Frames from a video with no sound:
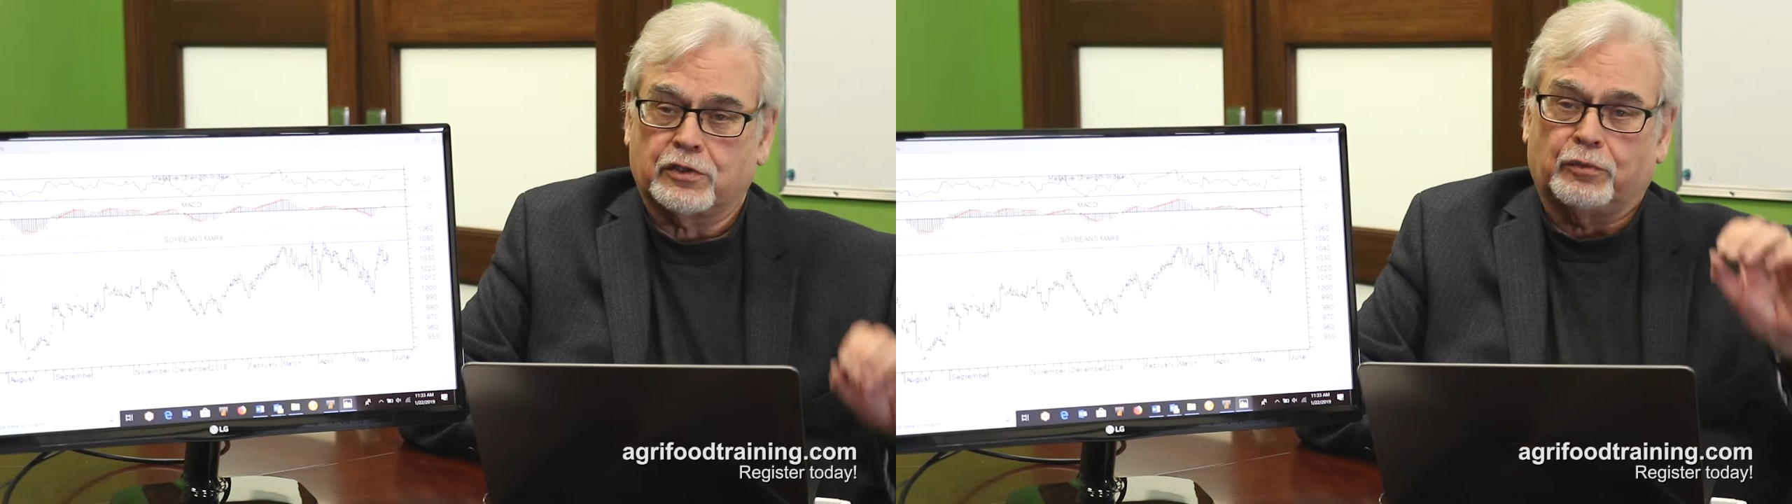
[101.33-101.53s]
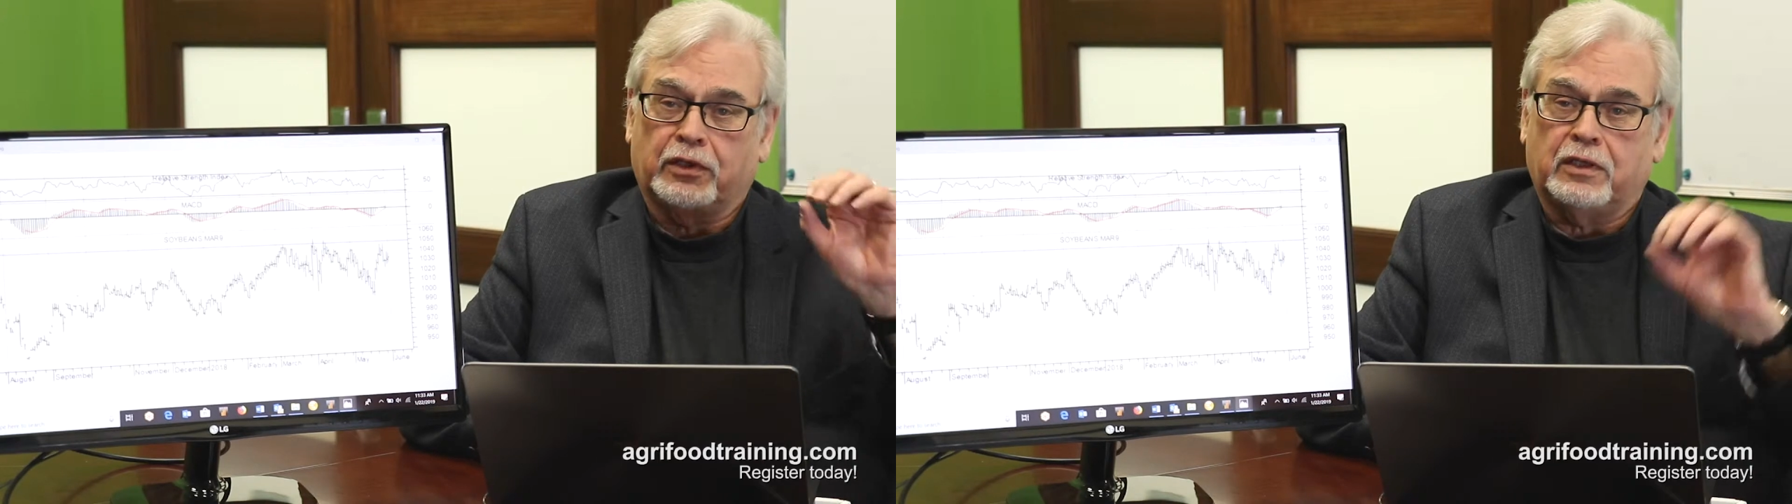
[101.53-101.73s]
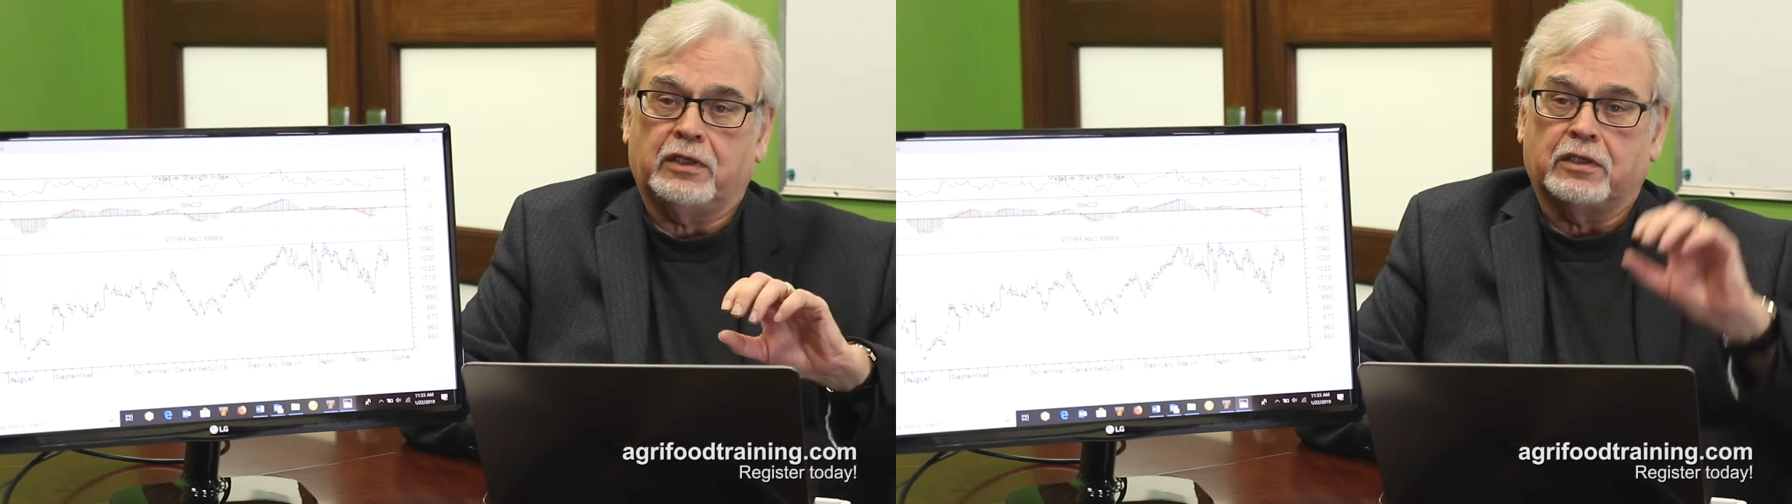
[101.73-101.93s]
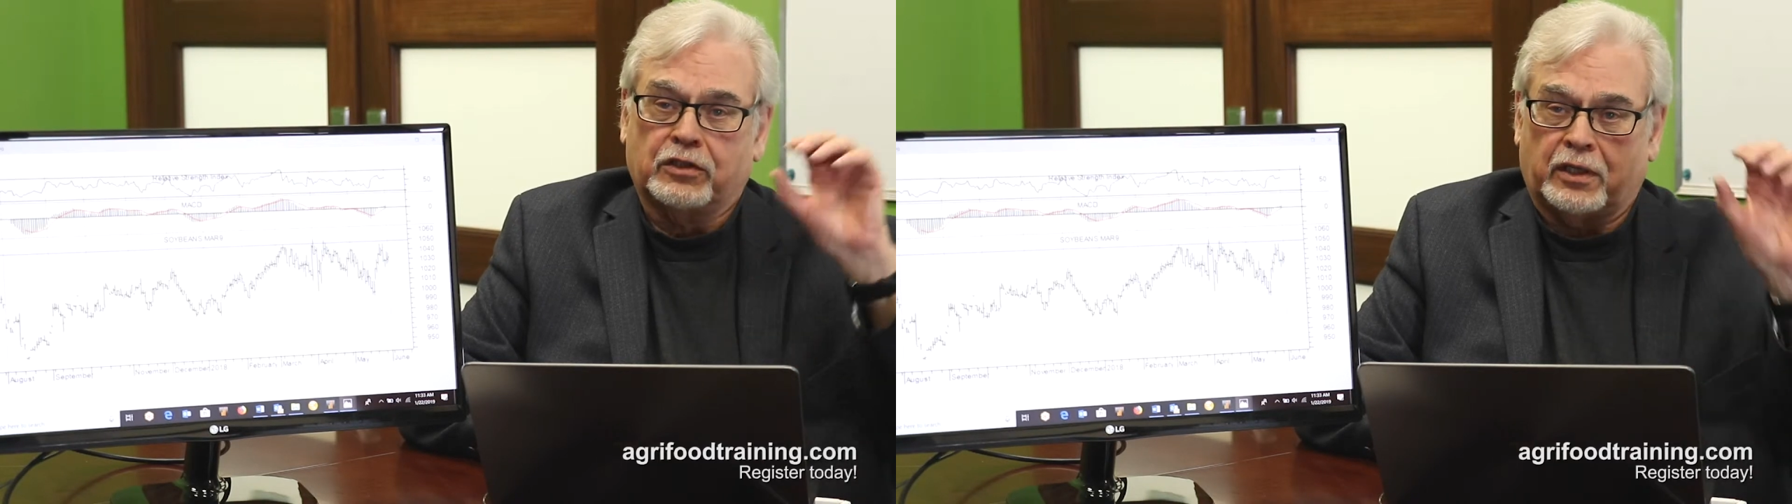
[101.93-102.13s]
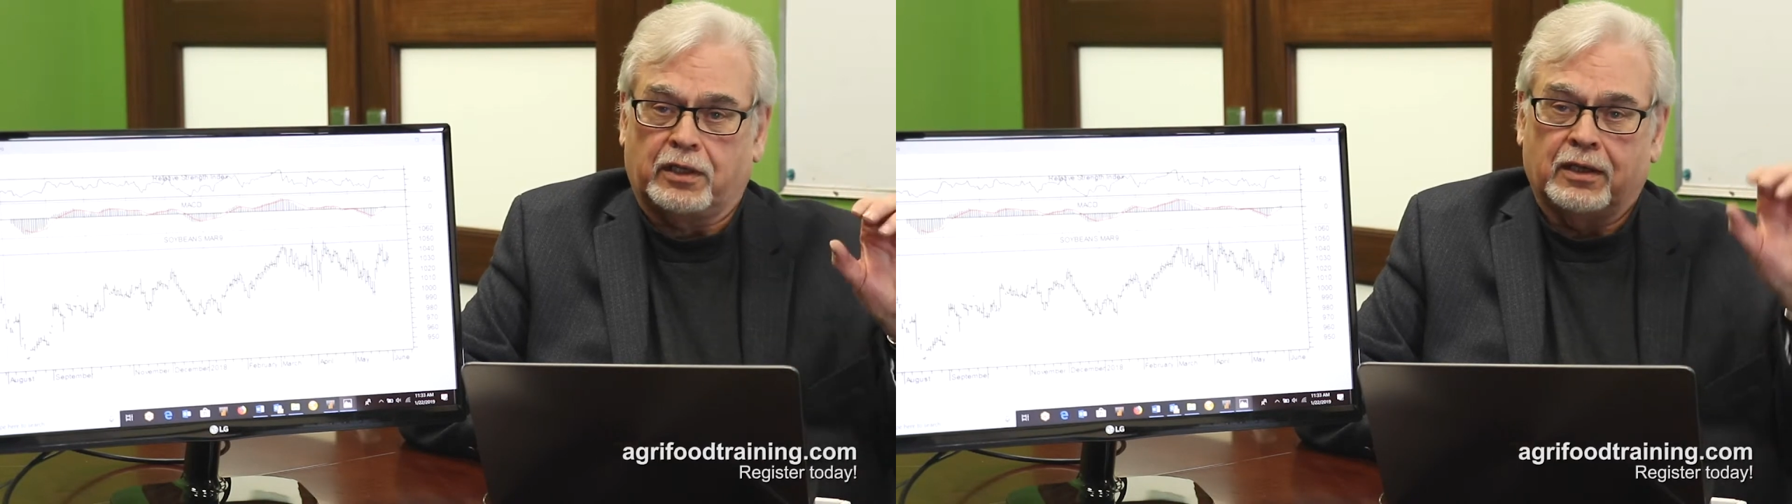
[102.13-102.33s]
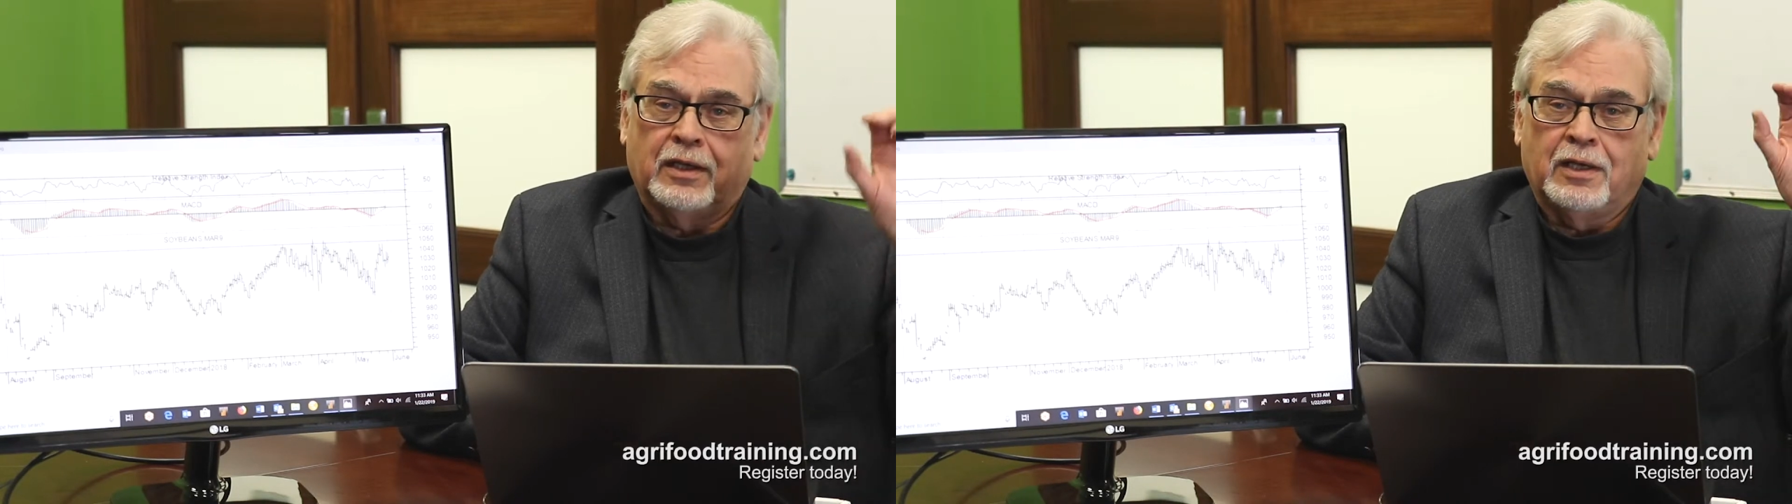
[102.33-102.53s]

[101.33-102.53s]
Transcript: So we need to change.